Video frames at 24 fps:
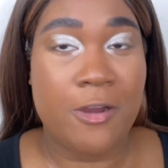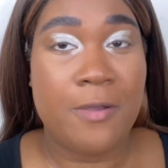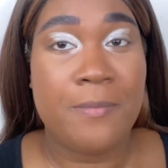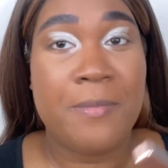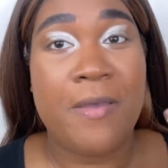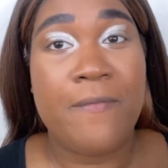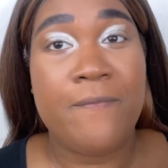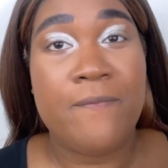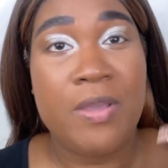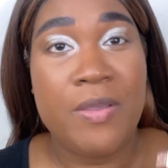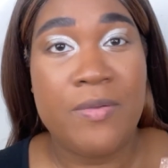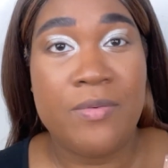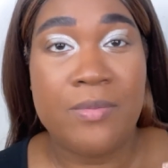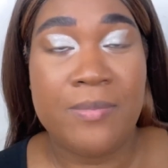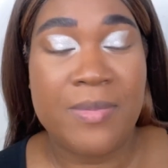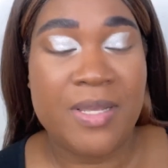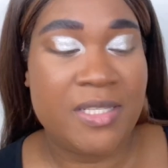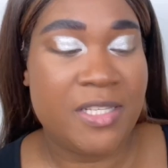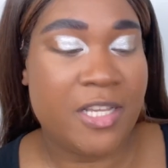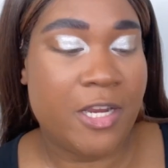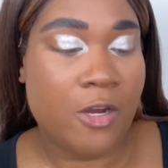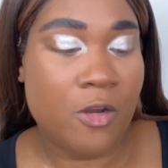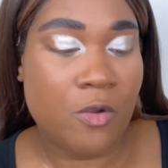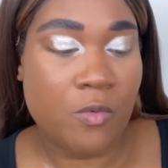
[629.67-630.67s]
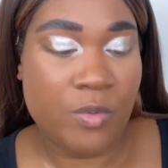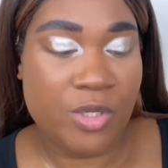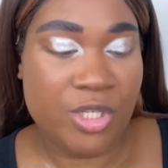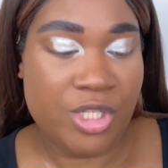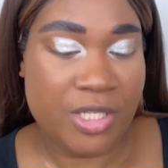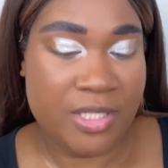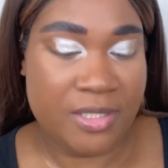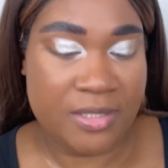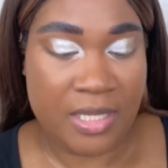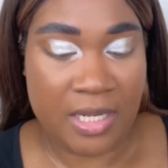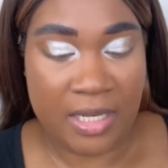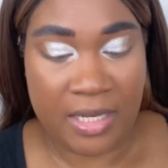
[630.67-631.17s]
my favorite mascara, which
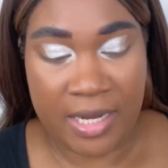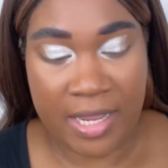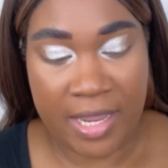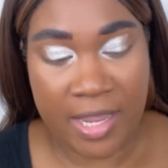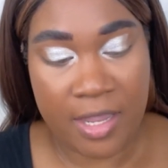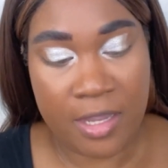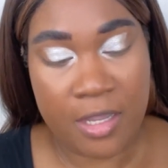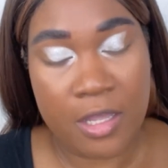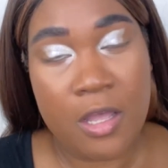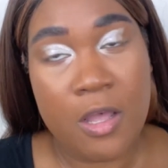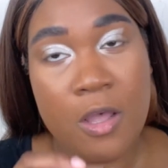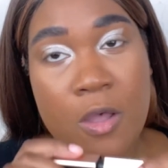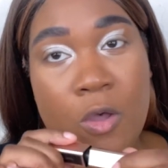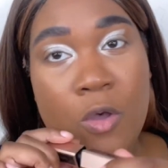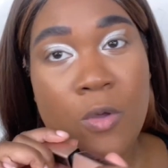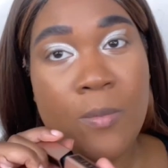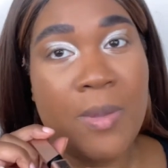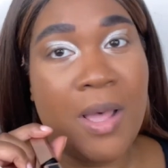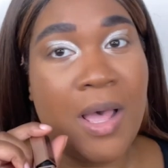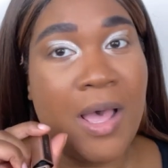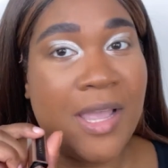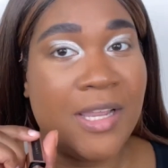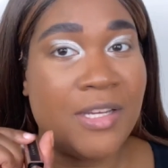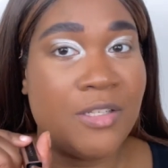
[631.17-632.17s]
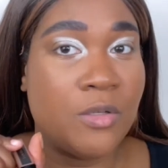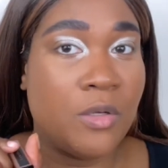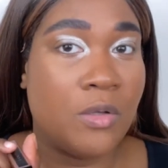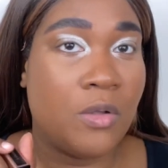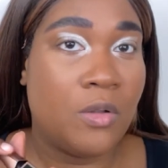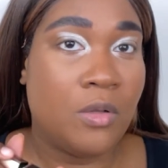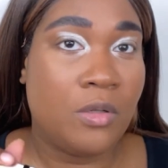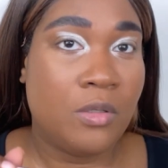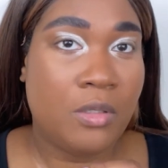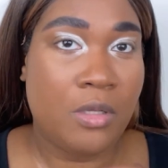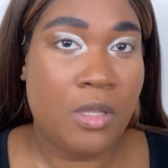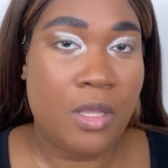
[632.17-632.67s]
is the Lancôme
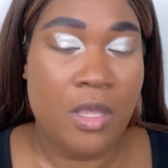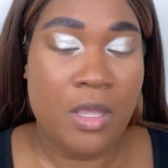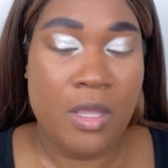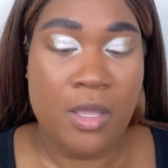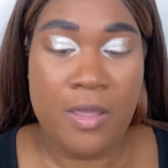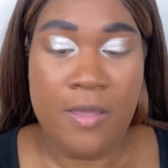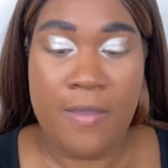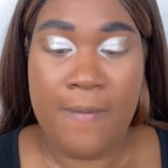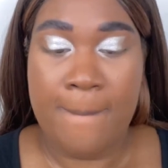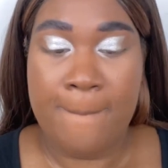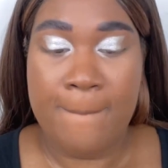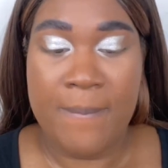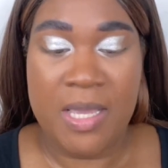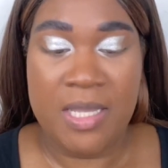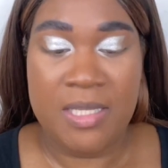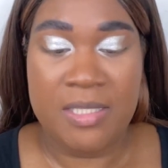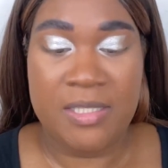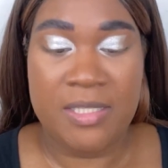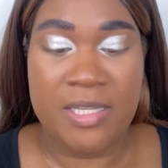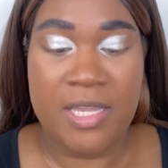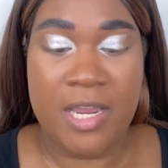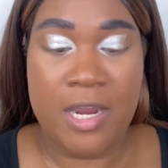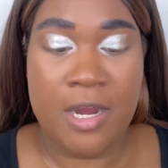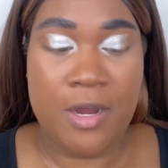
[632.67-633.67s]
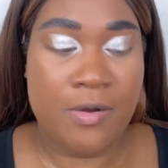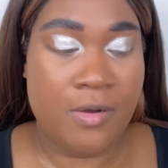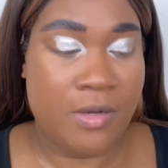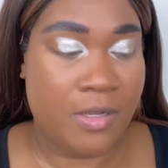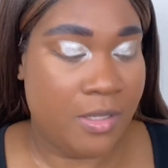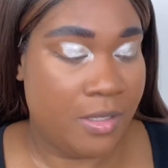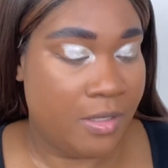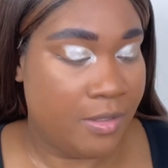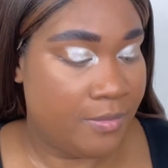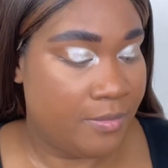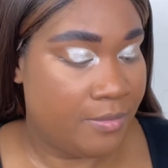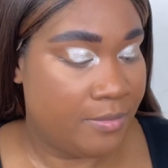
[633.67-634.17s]
Idol
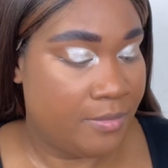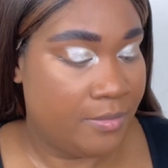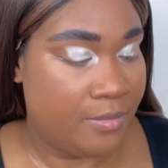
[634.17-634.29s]
mascara.